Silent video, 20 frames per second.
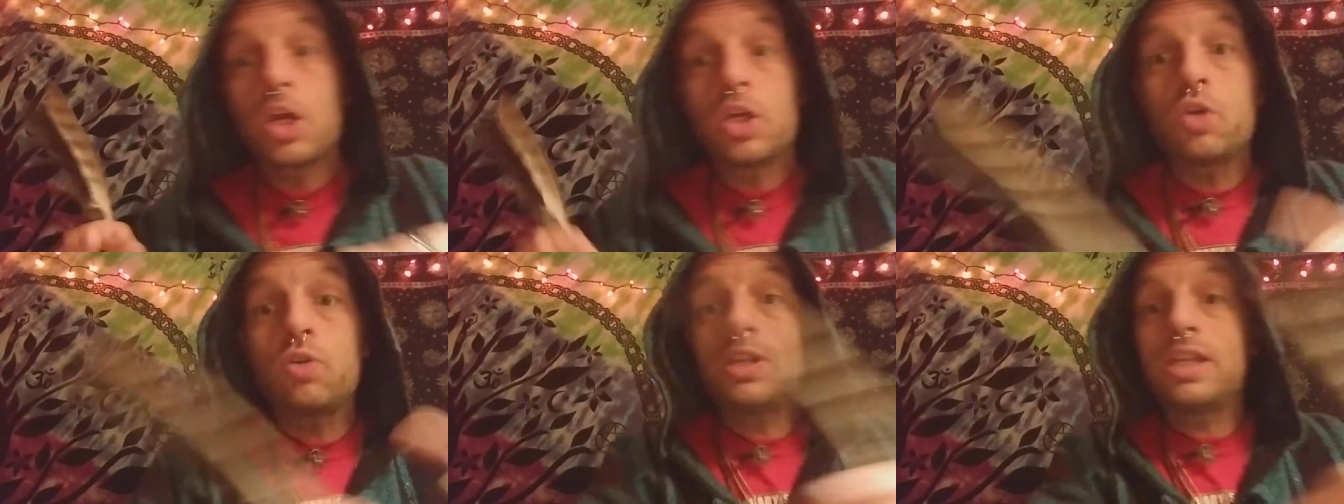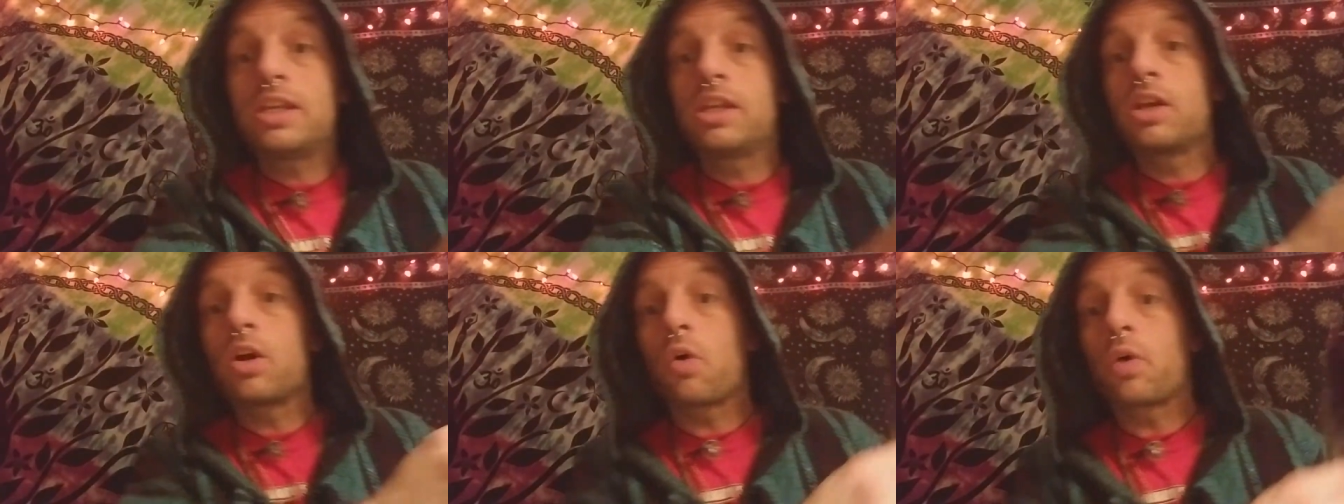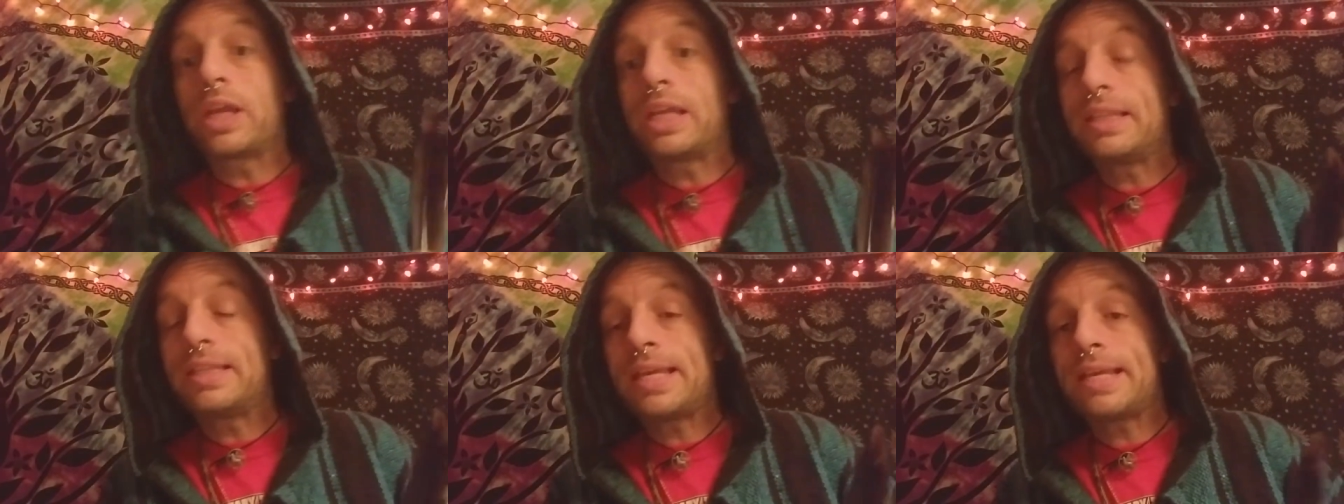you need to go
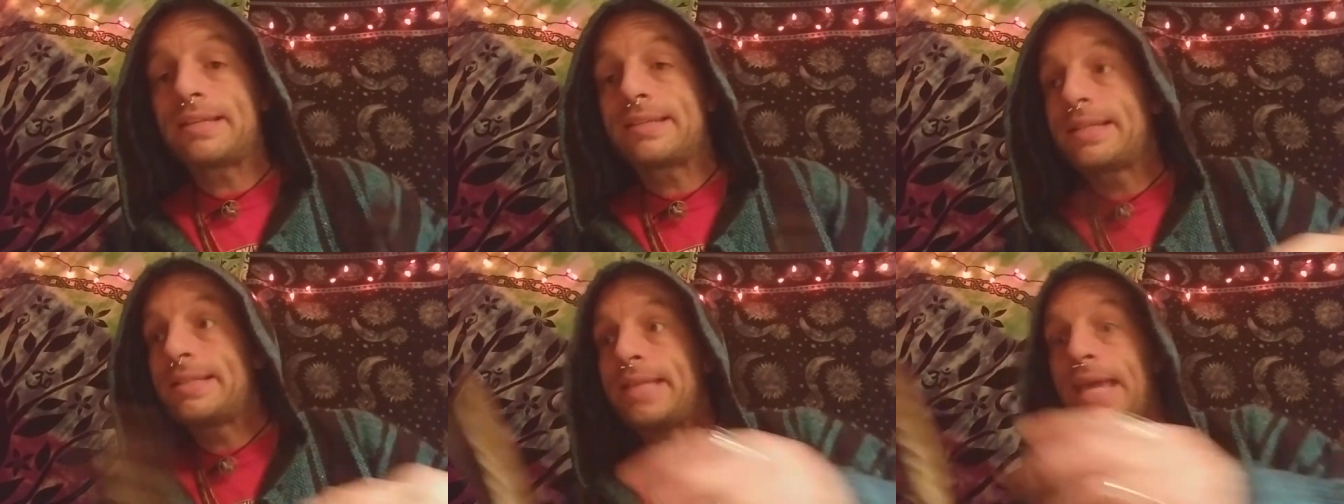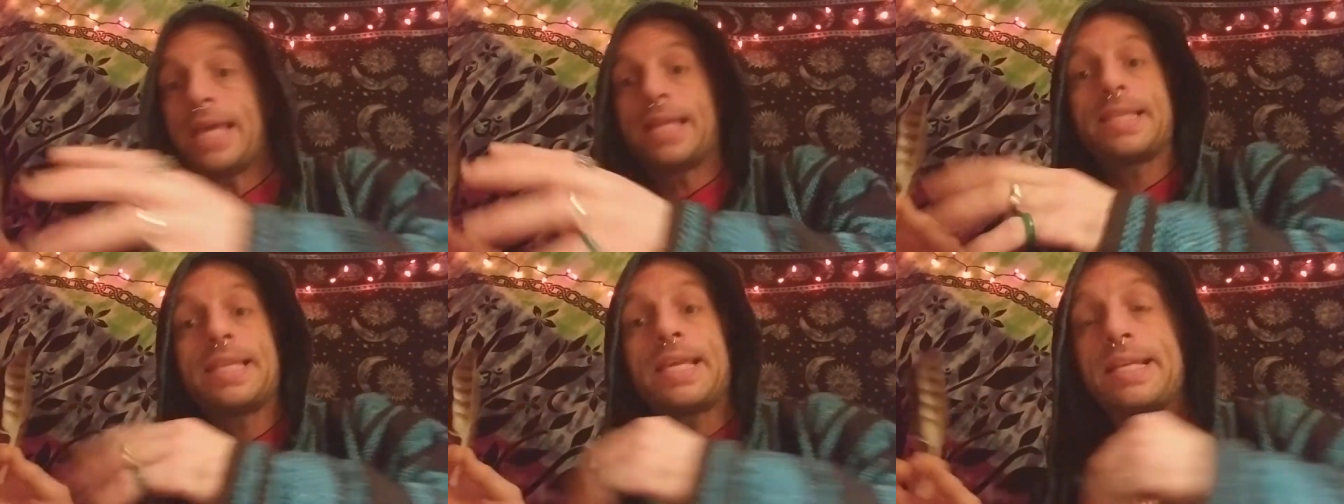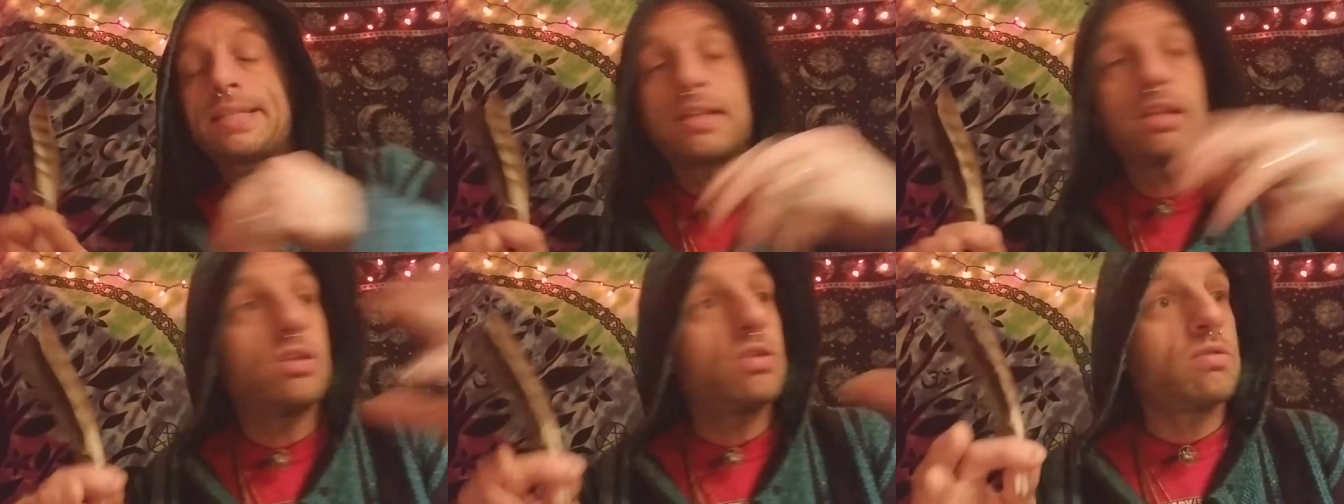get this, take
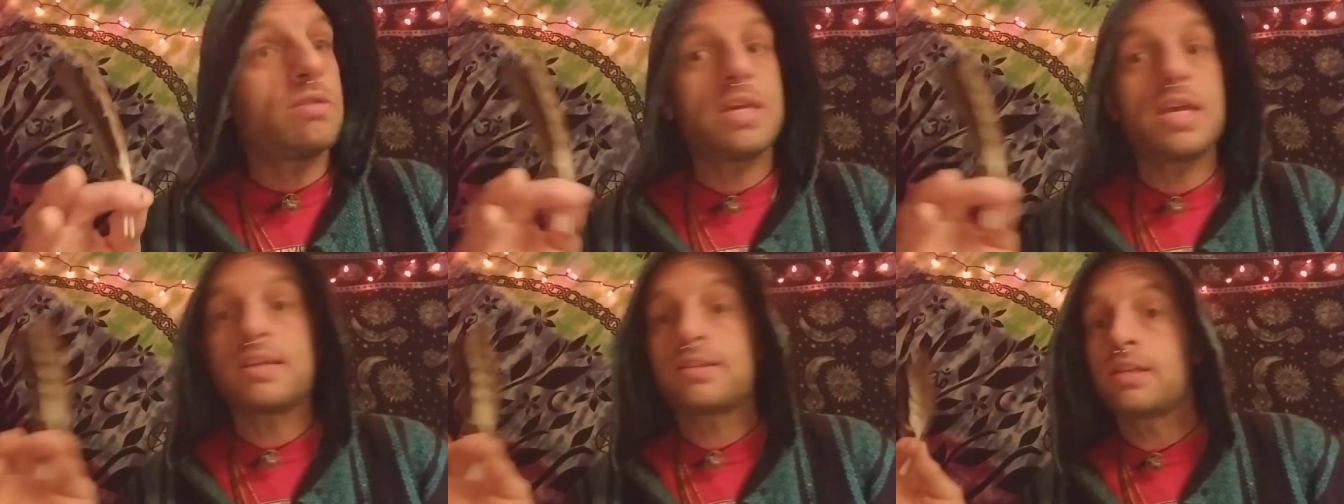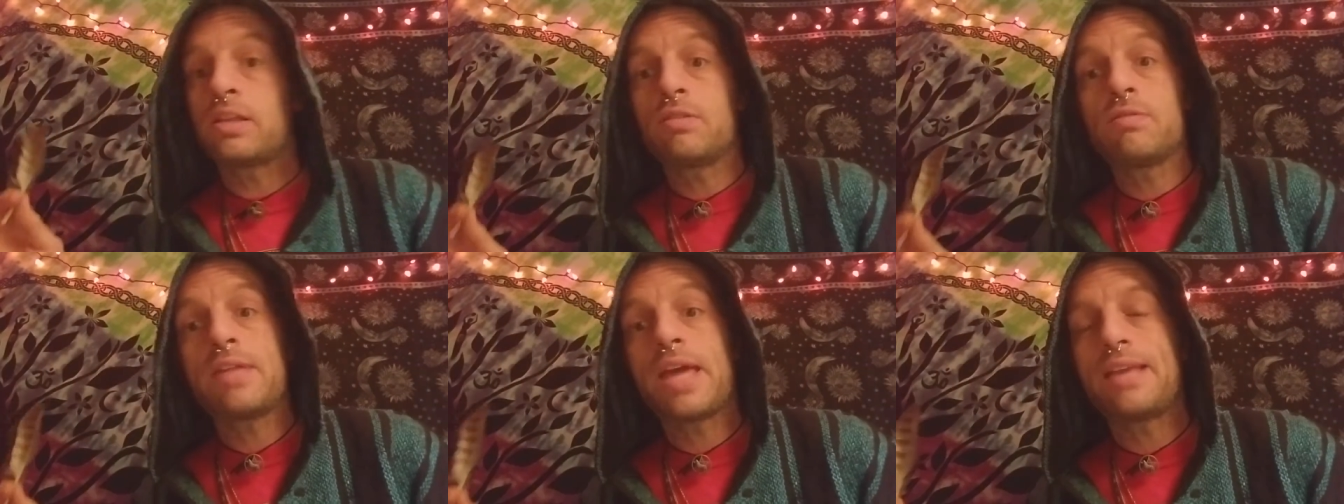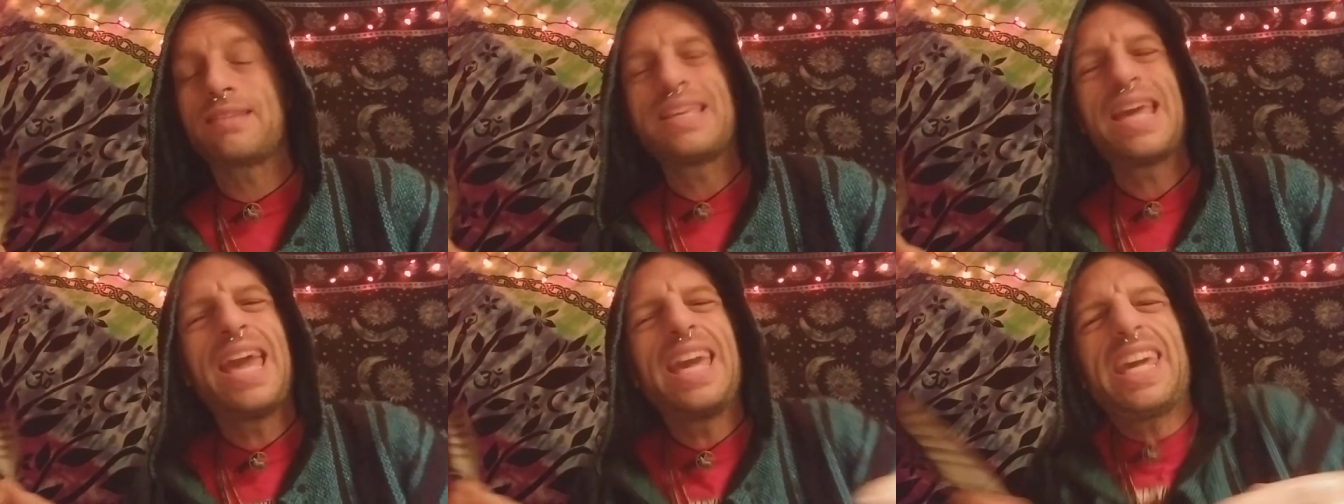this and do this and do
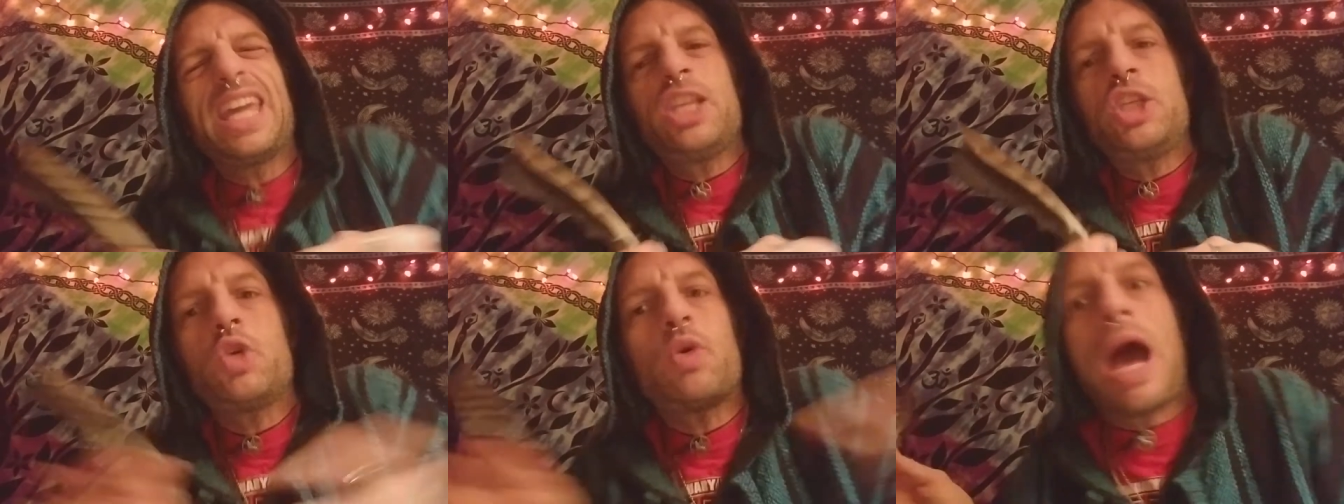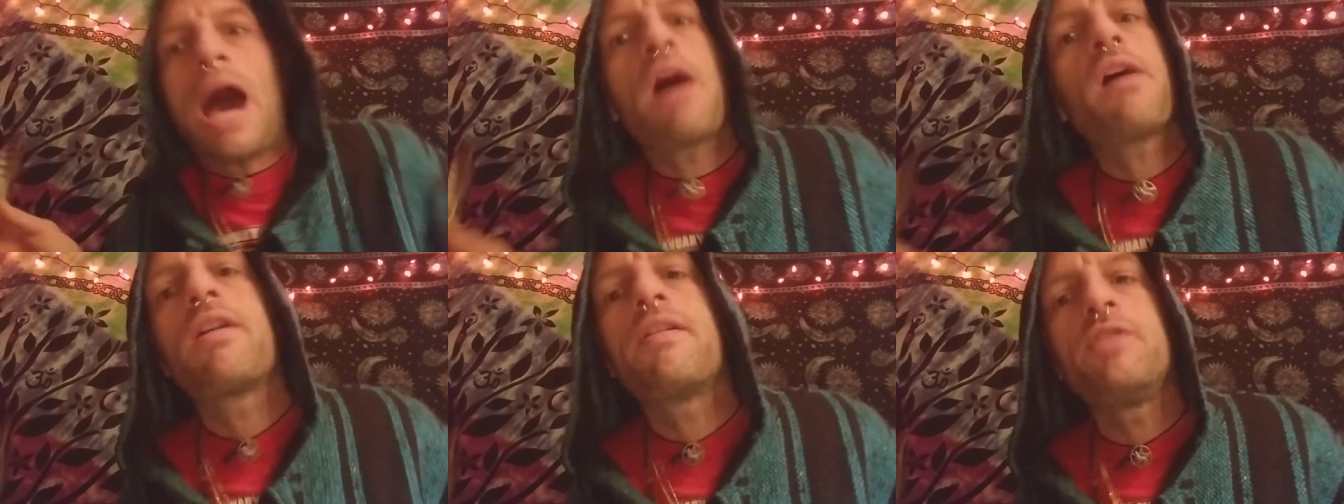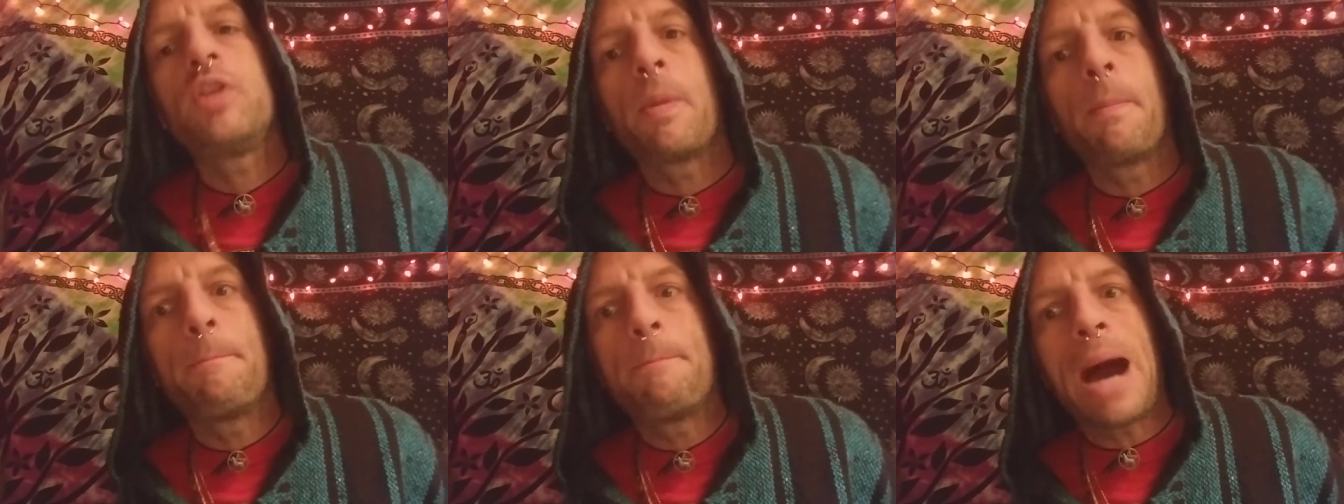this, get you out of
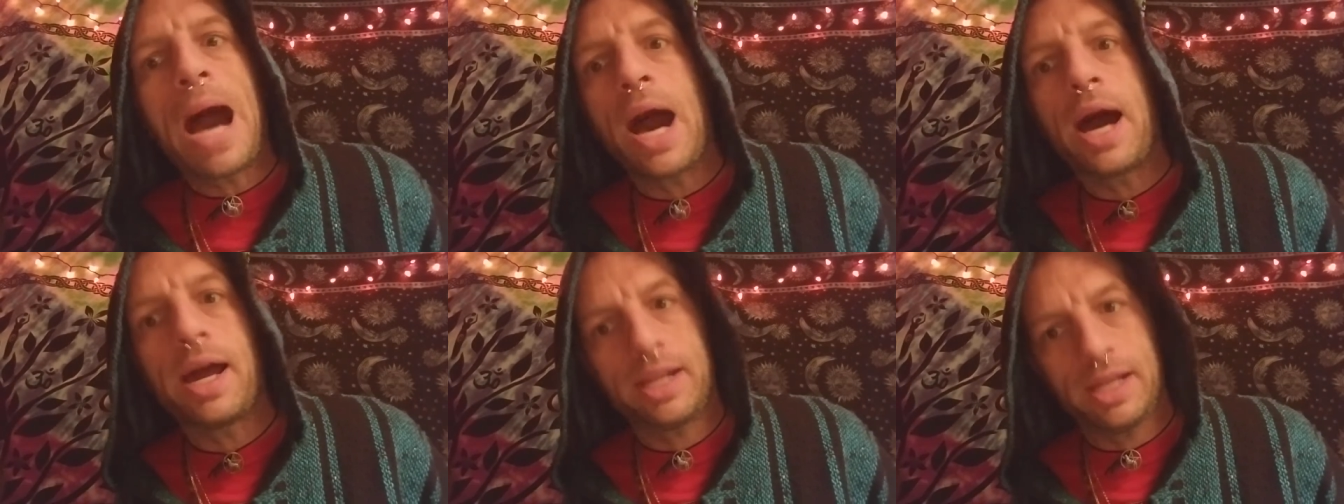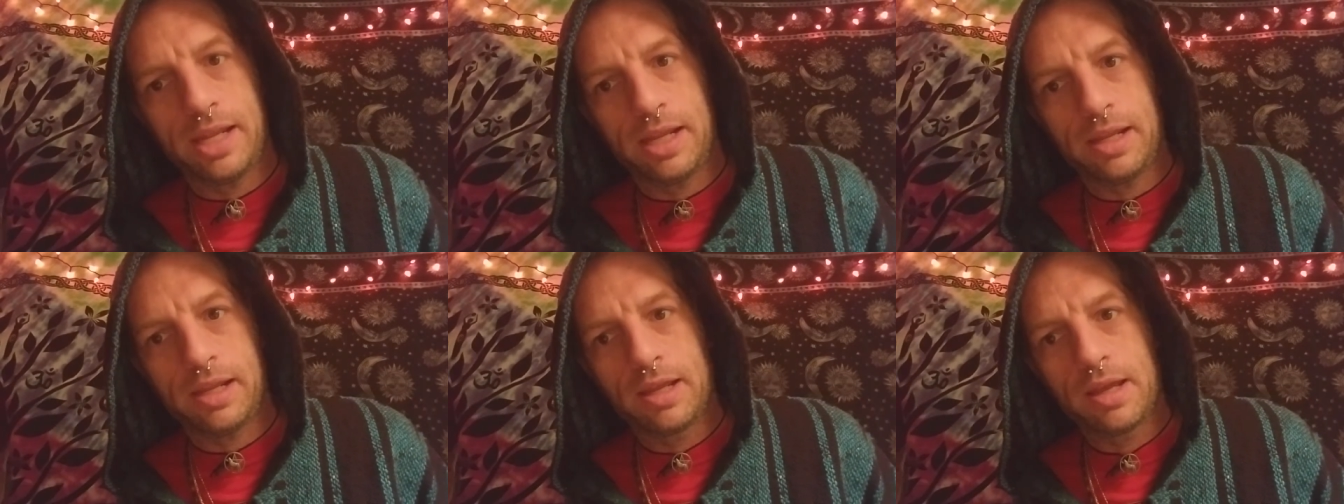your body.